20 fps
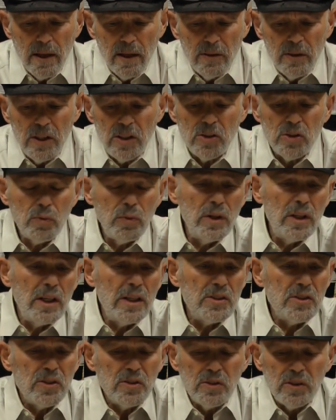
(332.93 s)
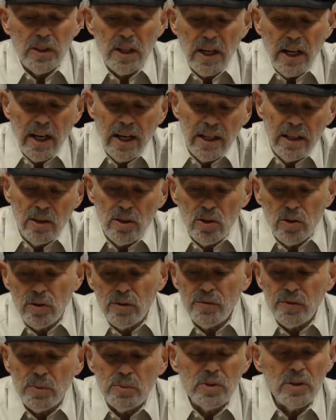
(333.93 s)
These three lessons that I
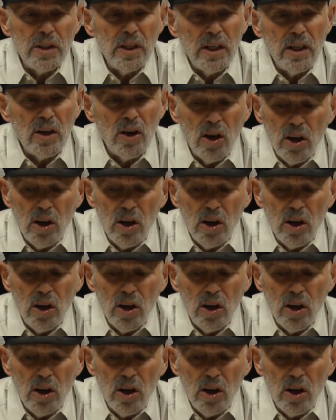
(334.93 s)
learned from skiing